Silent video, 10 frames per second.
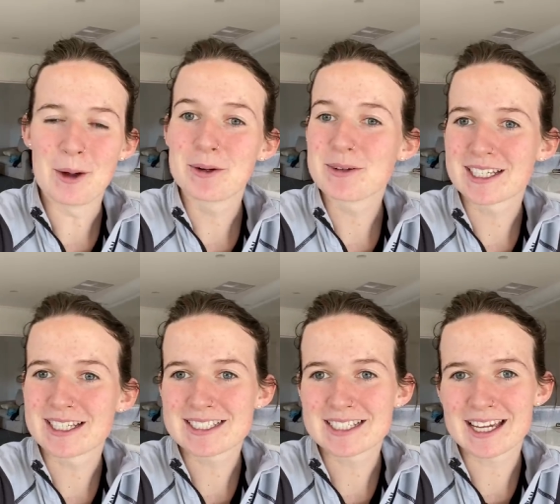It was
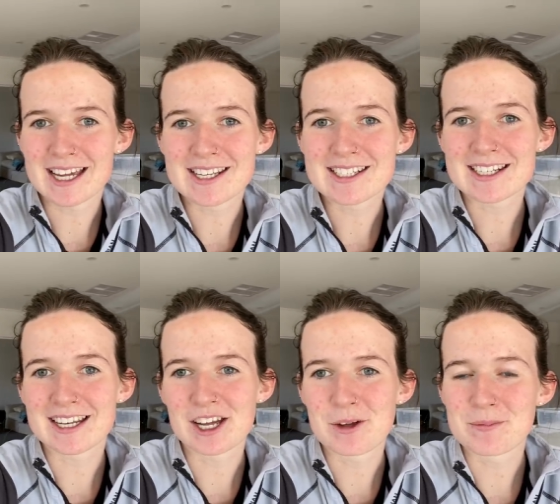nice to get
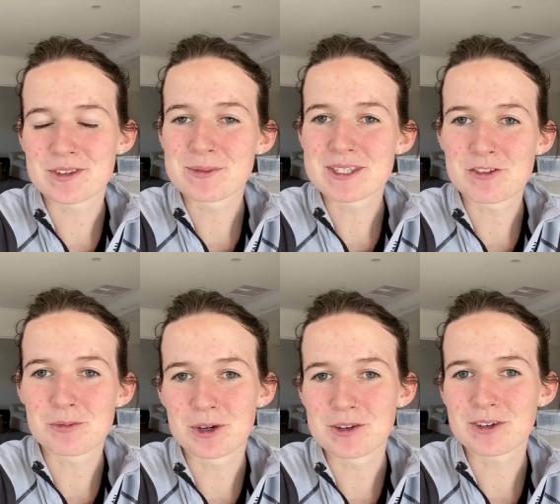some
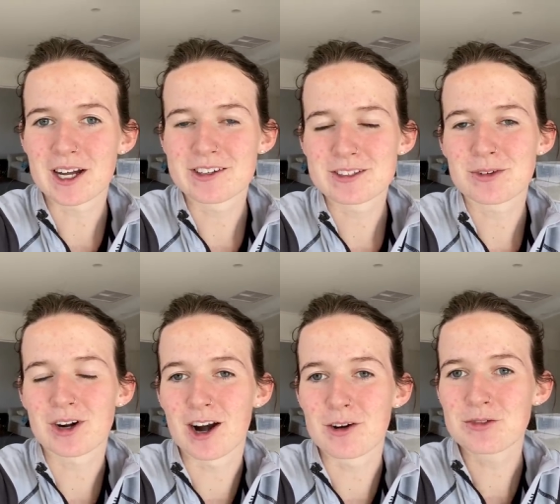7.5s for
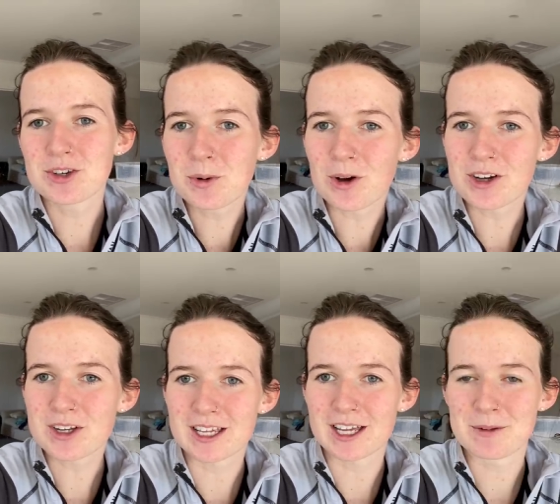our free
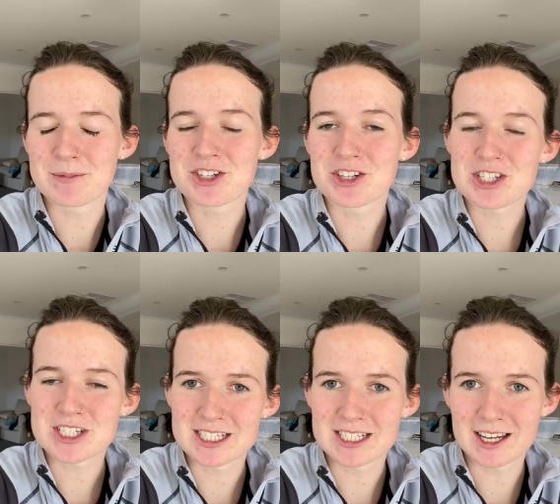walk, and the judge
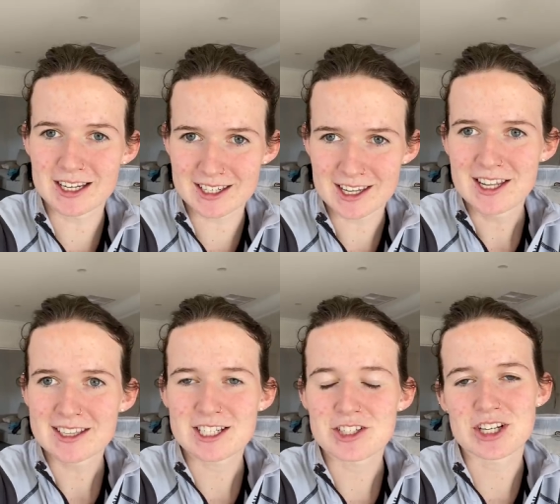did like
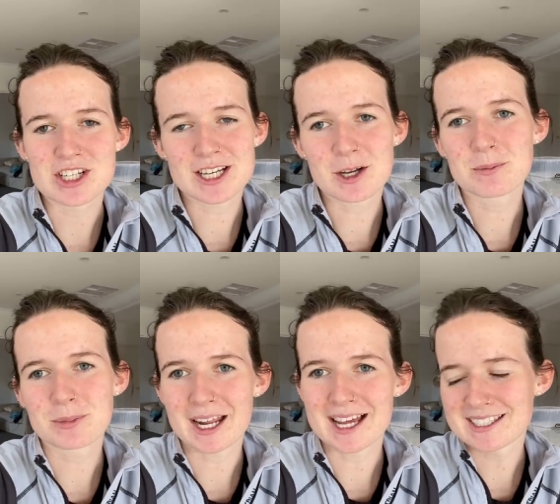they stretched down,
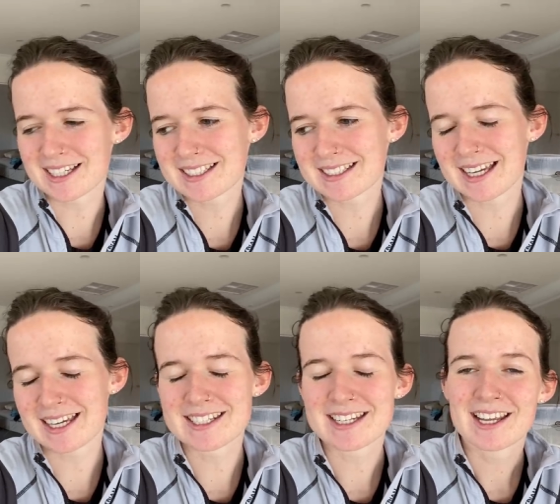but as I
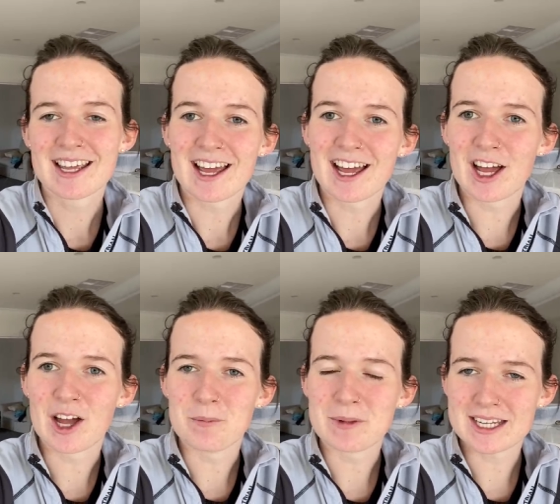said,
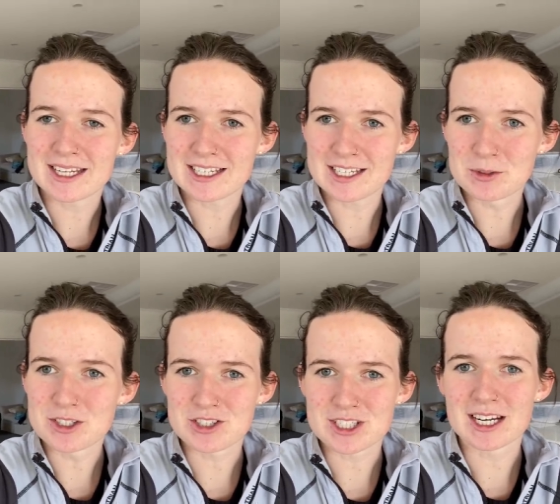he
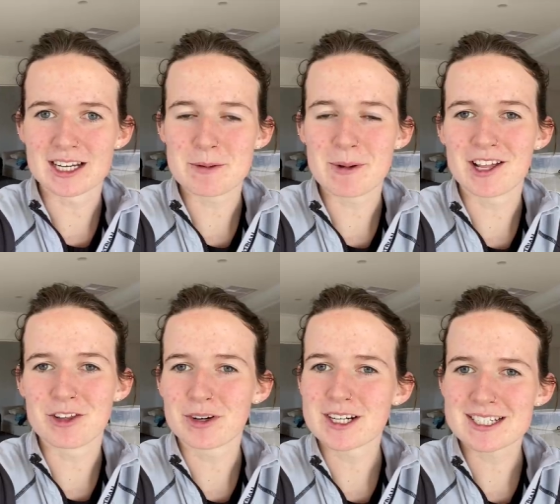was just slightly
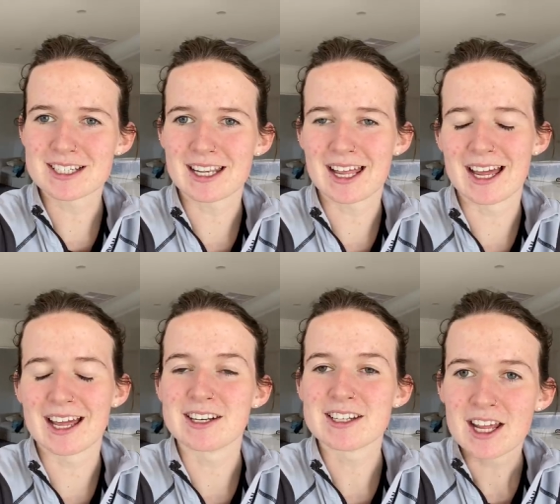behind the vertical,
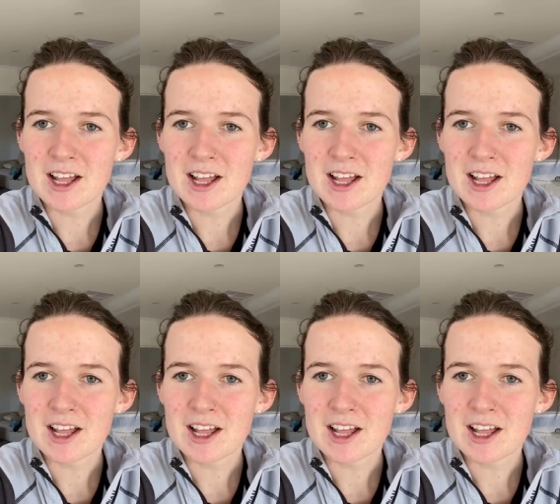and